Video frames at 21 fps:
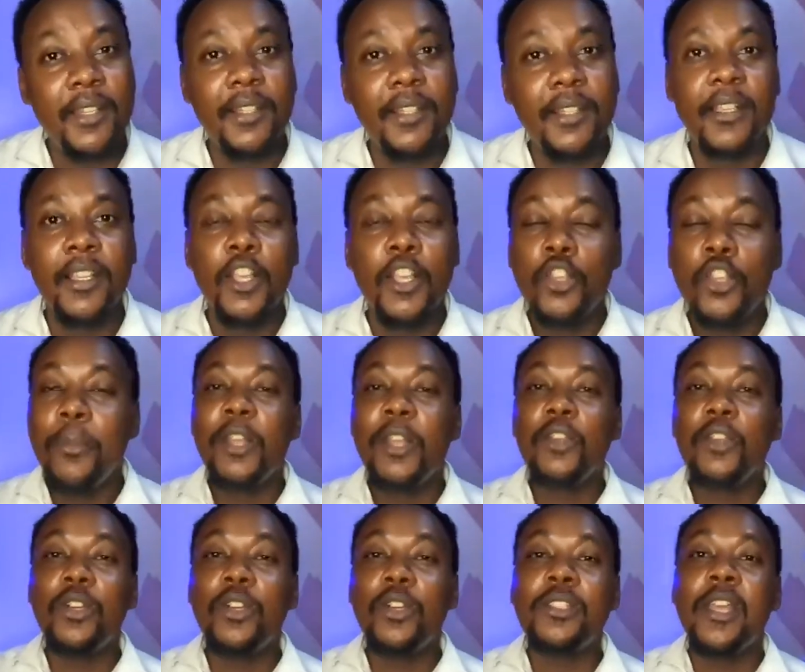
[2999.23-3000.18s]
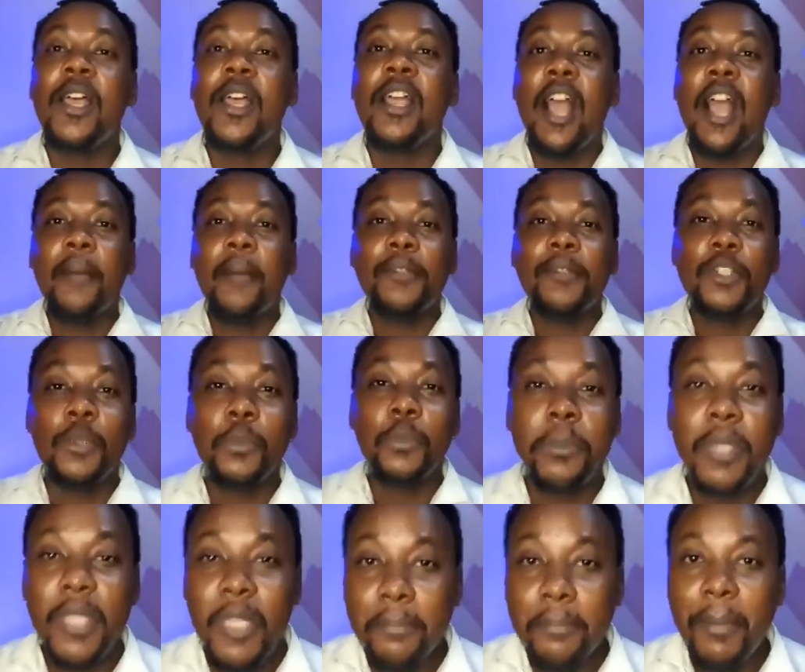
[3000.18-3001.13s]
You may not come to me,
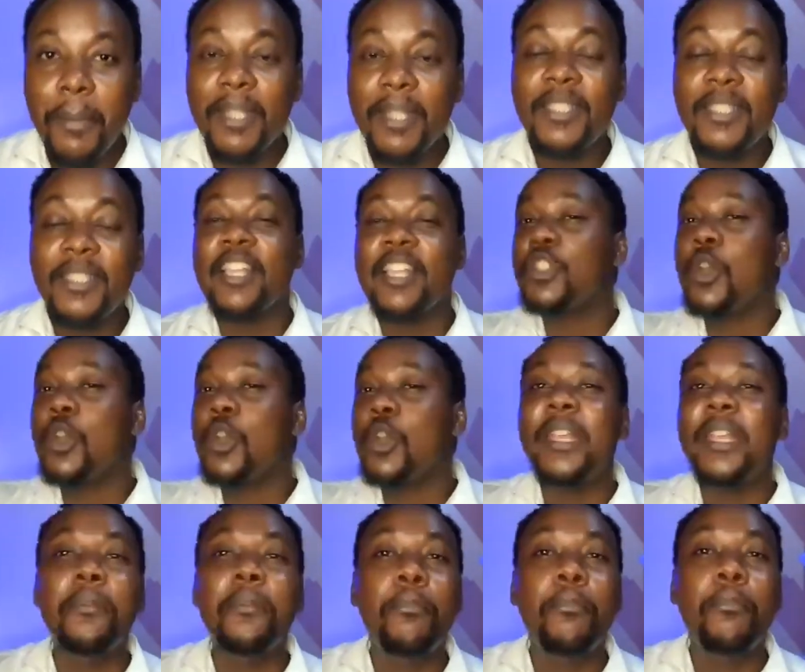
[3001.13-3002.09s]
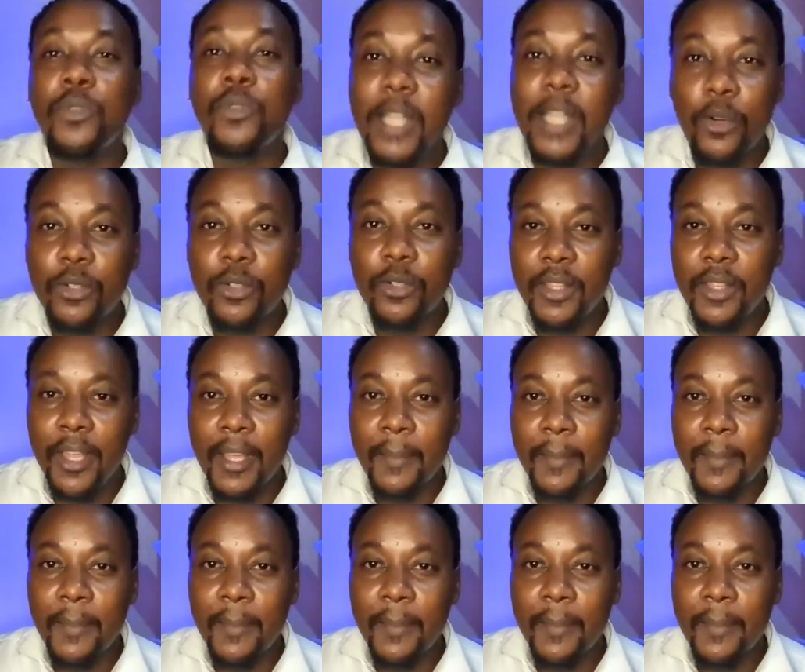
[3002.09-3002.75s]
but there are so many books out there.